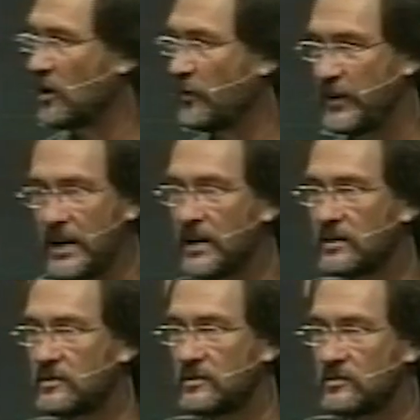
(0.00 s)
He
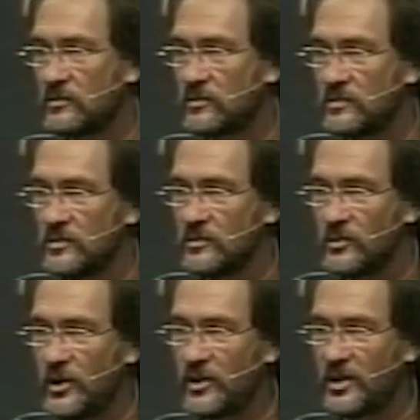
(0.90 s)

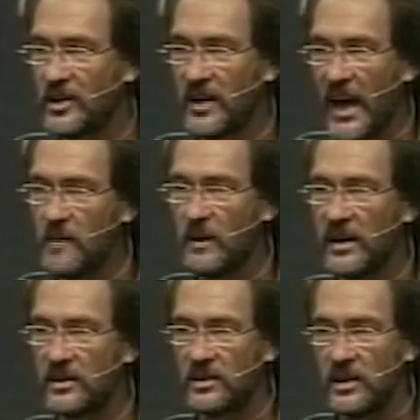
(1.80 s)
didn't aim at
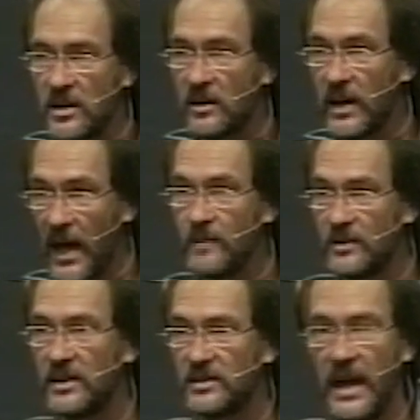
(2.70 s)
his ear, he aimed at
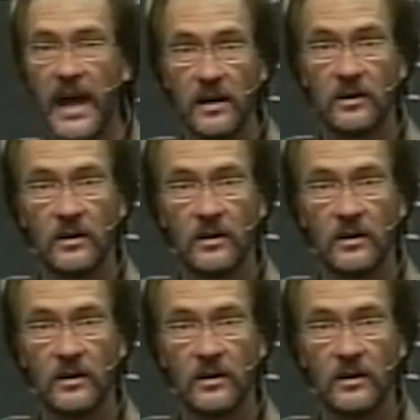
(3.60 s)
his head.